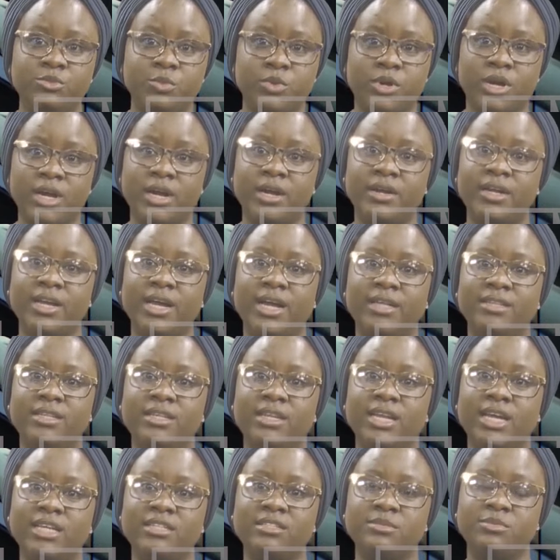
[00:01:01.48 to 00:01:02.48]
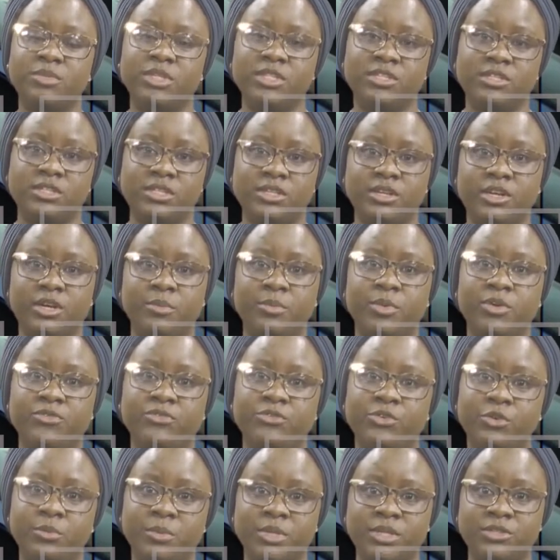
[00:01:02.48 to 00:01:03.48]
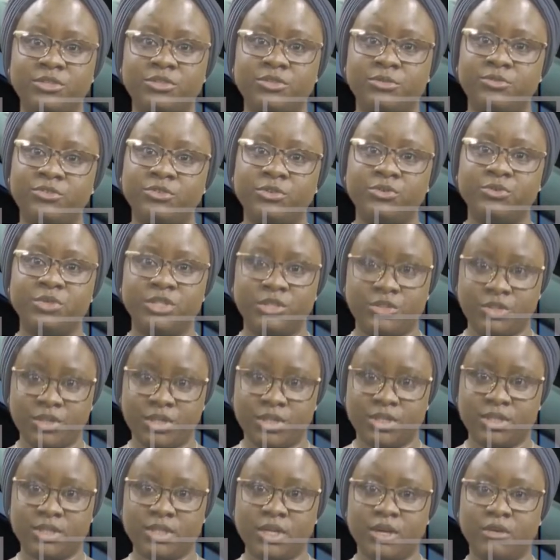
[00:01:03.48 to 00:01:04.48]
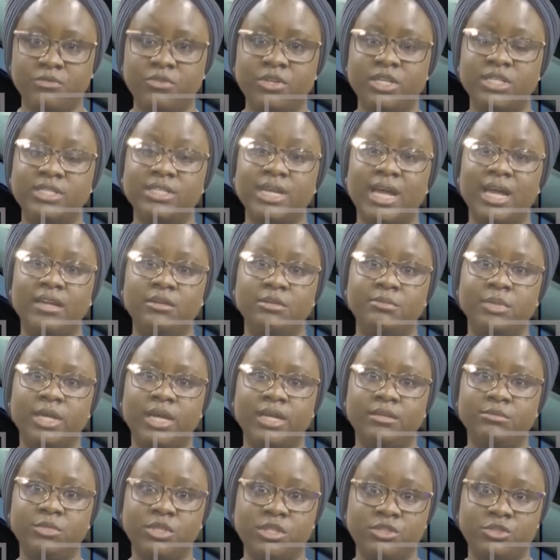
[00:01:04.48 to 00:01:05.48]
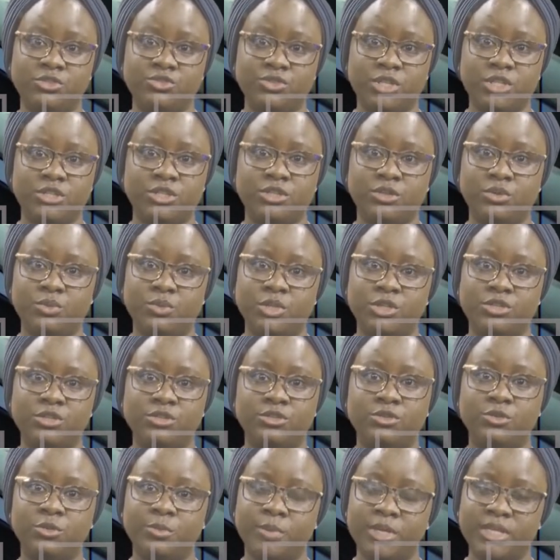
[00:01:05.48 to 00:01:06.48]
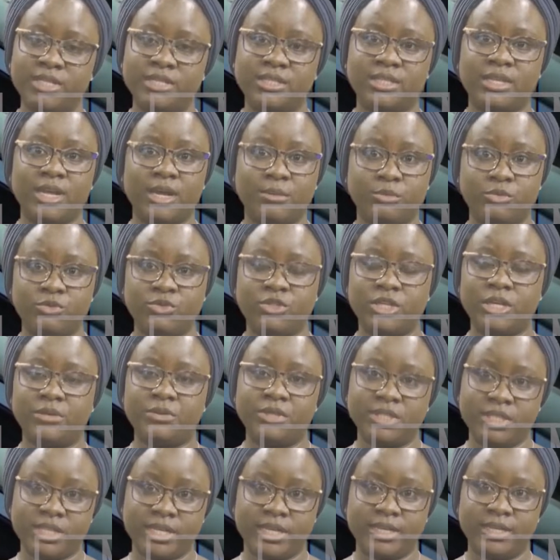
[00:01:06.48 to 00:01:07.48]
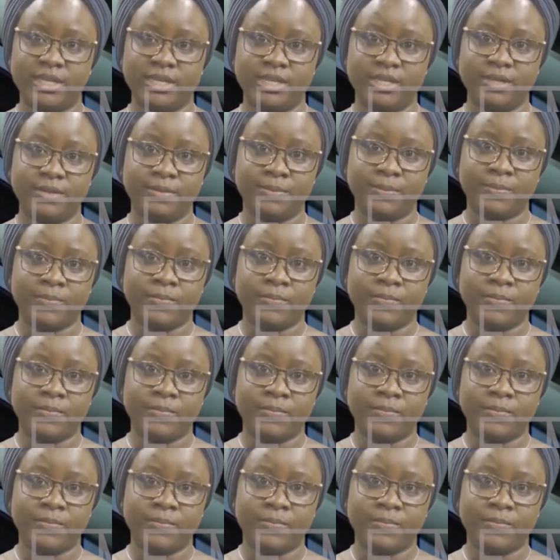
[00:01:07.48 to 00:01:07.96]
Buhari, at the last ministerial performance review retreats of his administration, which took place in Abuja recently.